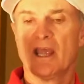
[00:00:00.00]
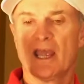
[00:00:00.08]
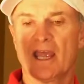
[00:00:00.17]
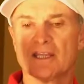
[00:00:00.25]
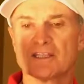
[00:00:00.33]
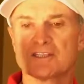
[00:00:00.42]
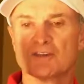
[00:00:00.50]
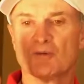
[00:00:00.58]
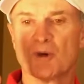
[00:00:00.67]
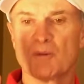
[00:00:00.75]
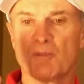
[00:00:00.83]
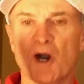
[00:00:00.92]
And so
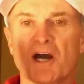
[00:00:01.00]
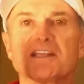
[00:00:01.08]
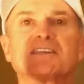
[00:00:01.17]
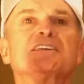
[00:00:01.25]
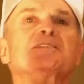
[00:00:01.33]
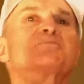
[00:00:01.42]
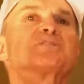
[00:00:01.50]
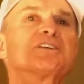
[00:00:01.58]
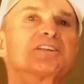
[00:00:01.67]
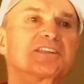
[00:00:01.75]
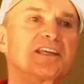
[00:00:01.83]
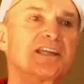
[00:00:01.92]
my body seems
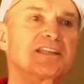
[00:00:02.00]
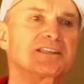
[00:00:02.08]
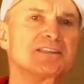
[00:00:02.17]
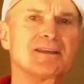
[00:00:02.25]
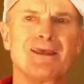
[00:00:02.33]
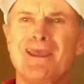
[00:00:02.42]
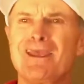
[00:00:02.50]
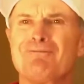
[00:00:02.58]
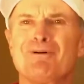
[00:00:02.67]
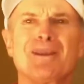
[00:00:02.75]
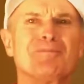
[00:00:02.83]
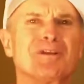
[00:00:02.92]
to sense that, hey,
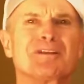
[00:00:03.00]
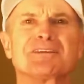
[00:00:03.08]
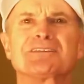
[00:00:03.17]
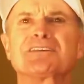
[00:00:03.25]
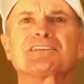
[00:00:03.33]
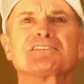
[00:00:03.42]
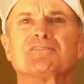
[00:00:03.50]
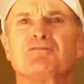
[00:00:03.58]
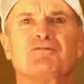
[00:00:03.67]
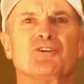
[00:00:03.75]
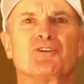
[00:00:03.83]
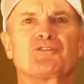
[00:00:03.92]
wait a minute, this isn't a
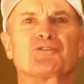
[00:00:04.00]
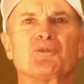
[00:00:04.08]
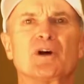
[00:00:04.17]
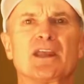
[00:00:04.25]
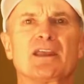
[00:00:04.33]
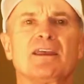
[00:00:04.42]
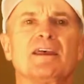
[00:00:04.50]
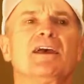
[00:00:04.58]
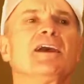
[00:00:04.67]
full swing.